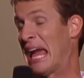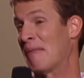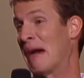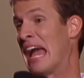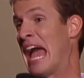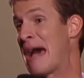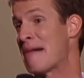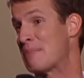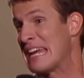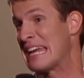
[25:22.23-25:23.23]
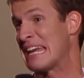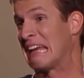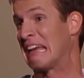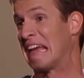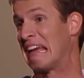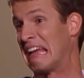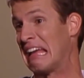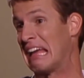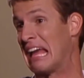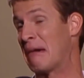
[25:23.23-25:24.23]
Am I happy?
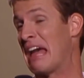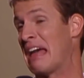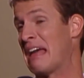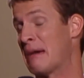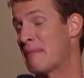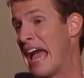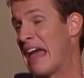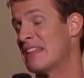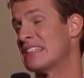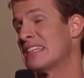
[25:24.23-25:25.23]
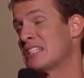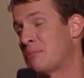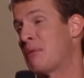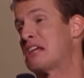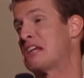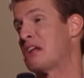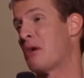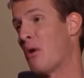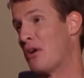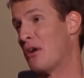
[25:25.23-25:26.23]
This is the expression
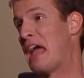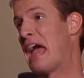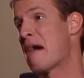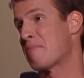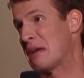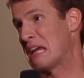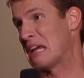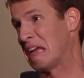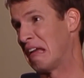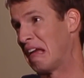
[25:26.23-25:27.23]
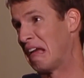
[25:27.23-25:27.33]
I ordered, happy.